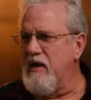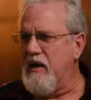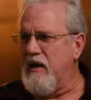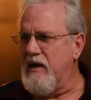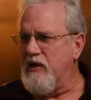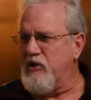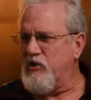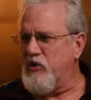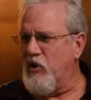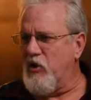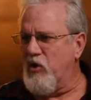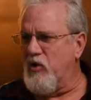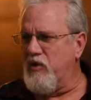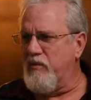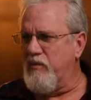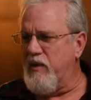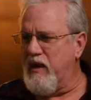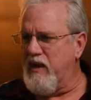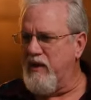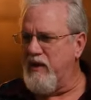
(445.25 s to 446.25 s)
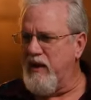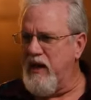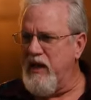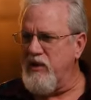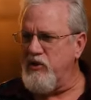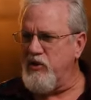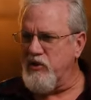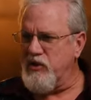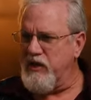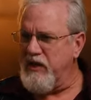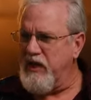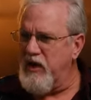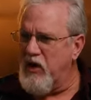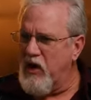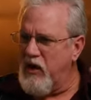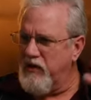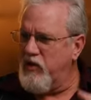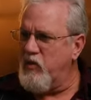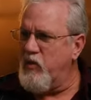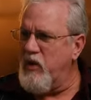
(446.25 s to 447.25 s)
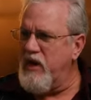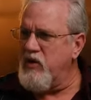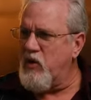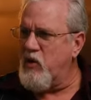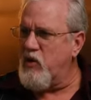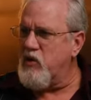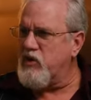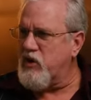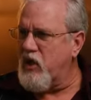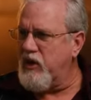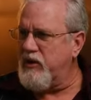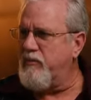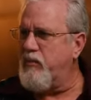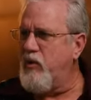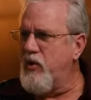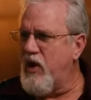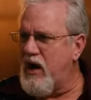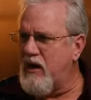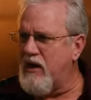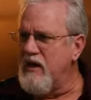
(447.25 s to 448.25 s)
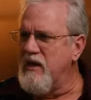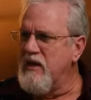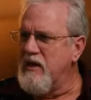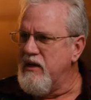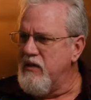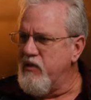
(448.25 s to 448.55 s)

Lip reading: He's told by the angel to get on the winged horse called the Burak,